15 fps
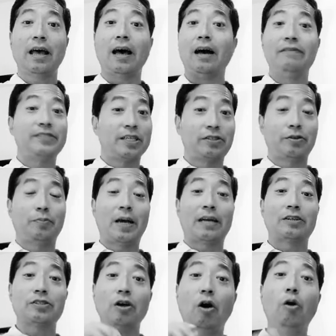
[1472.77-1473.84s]
Have central
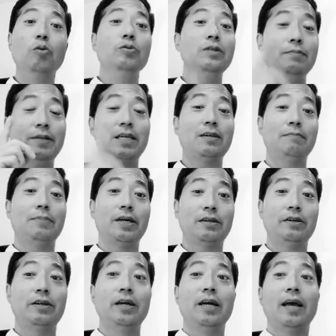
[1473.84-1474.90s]
bankers only become
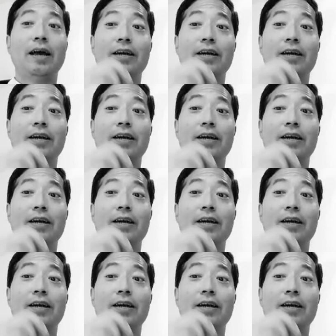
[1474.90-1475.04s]
better